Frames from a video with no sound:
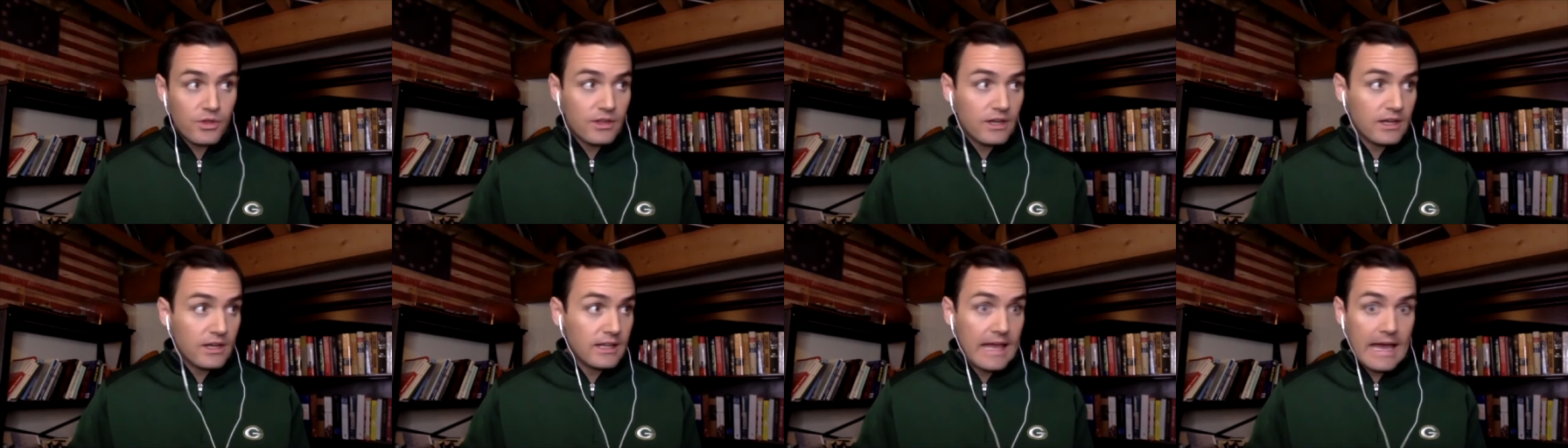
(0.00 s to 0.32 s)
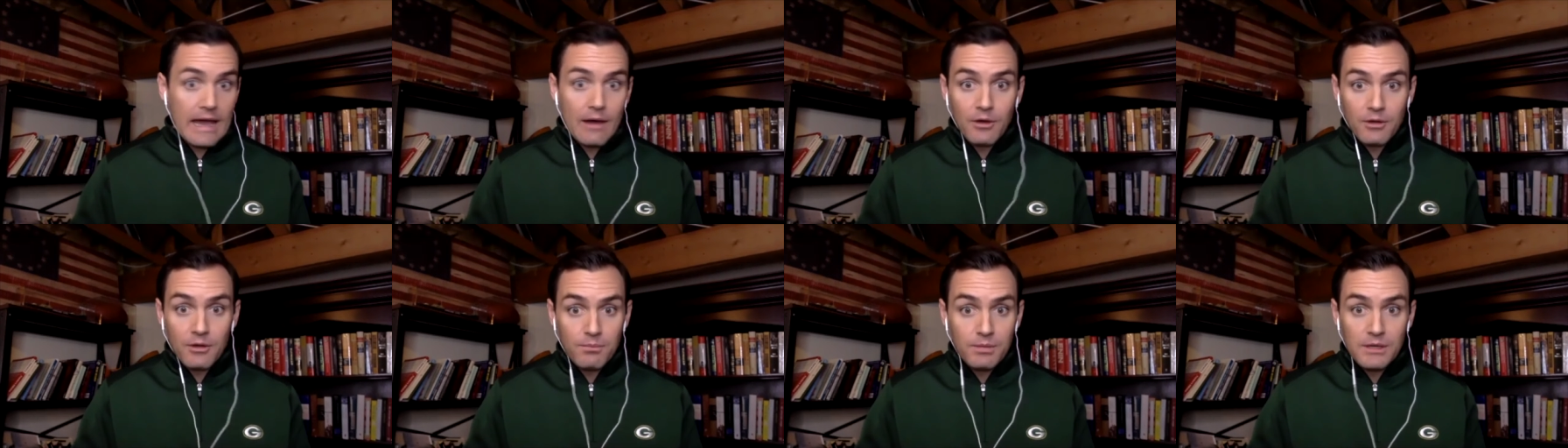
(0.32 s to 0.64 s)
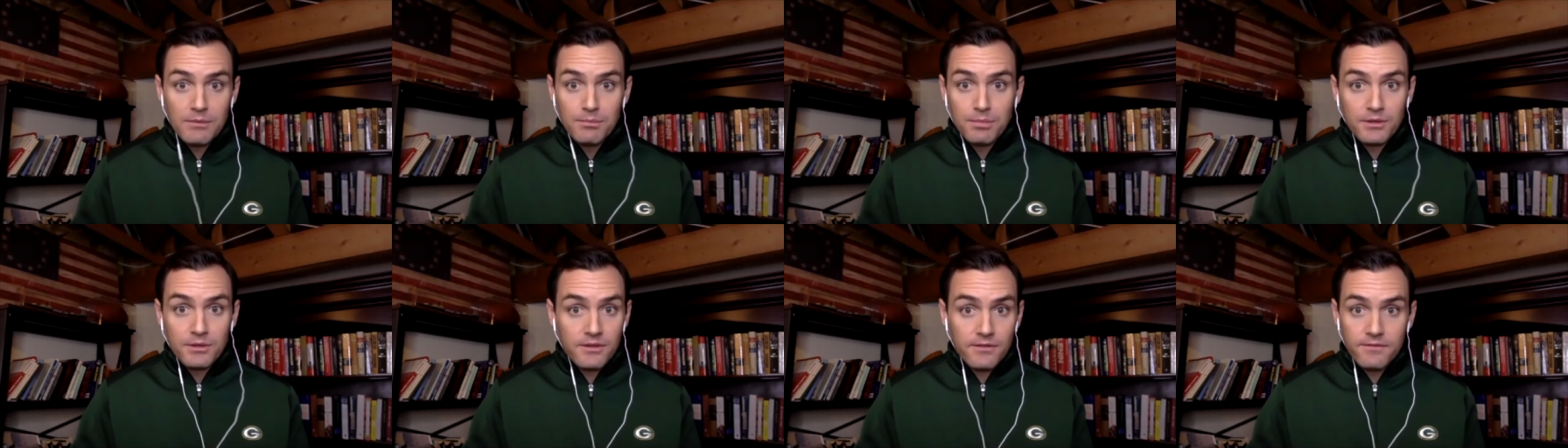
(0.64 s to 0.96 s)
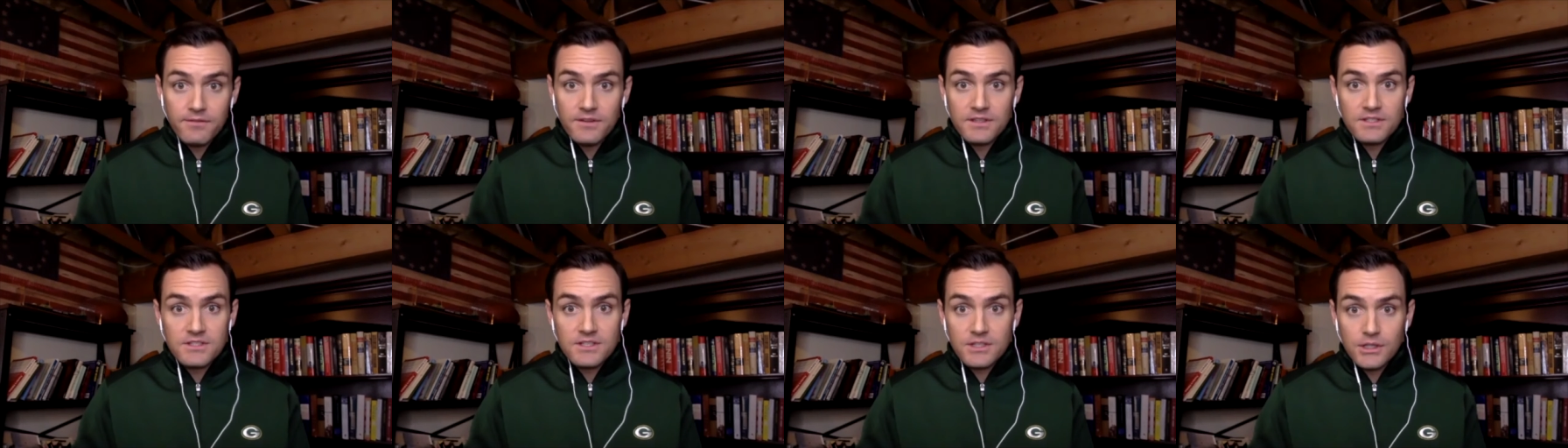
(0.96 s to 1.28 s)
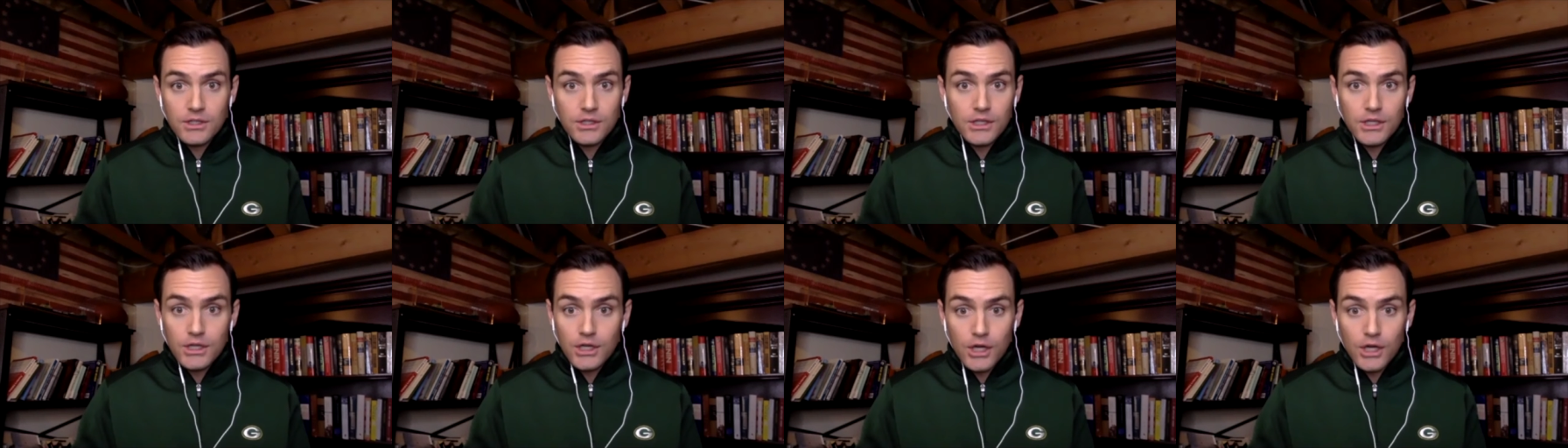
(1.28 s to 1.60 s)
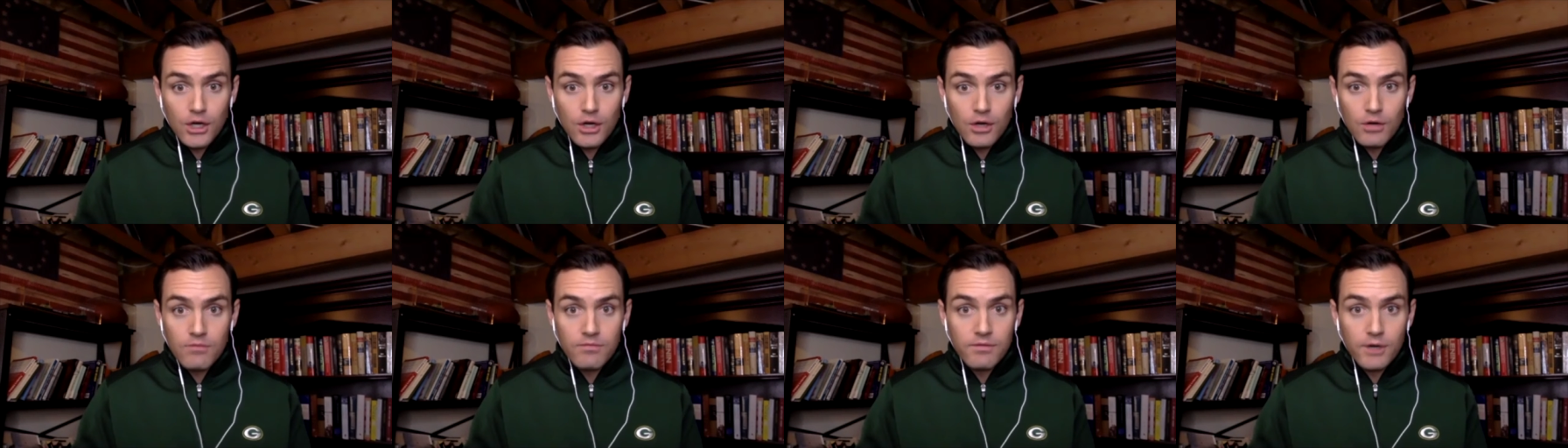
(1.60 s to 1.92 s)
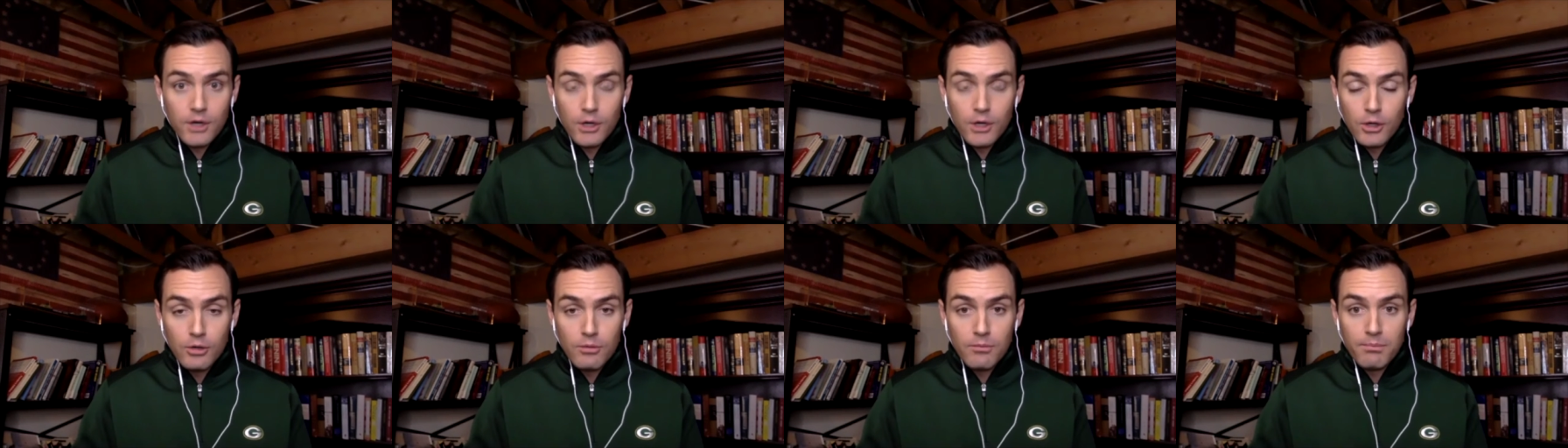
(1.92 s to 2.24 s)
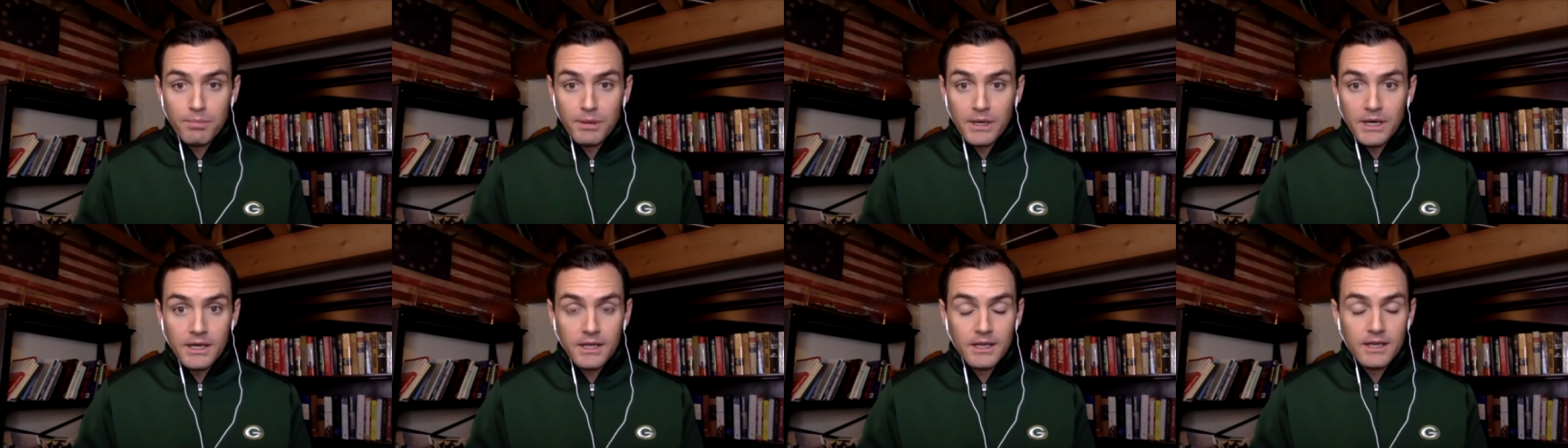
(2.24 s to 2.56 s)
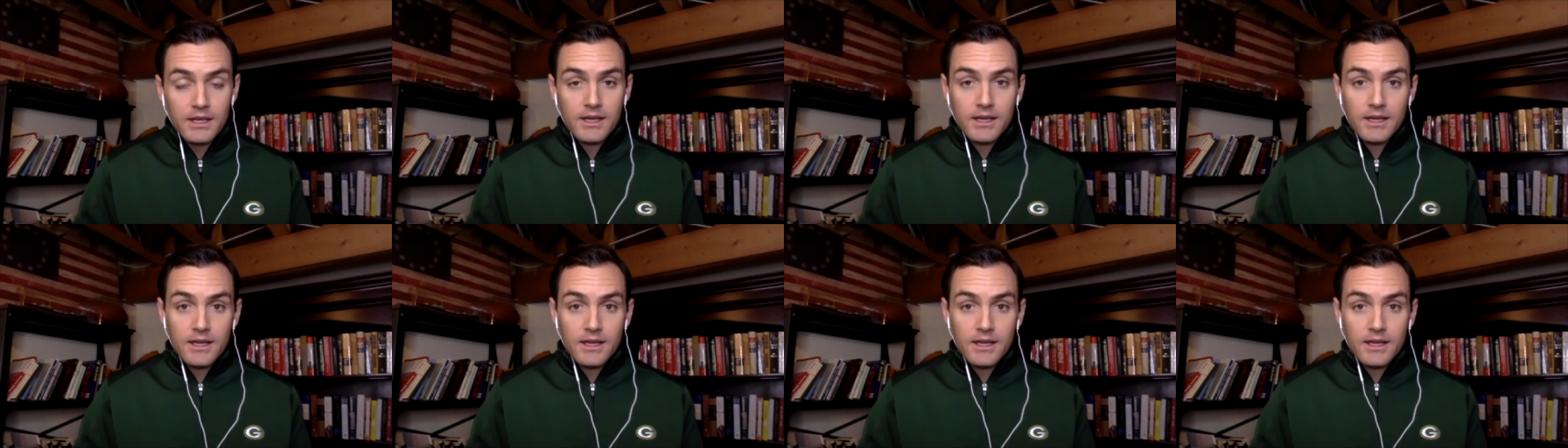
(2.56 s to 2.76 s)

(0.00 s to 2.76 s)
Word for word: allowing people to physically go vote, but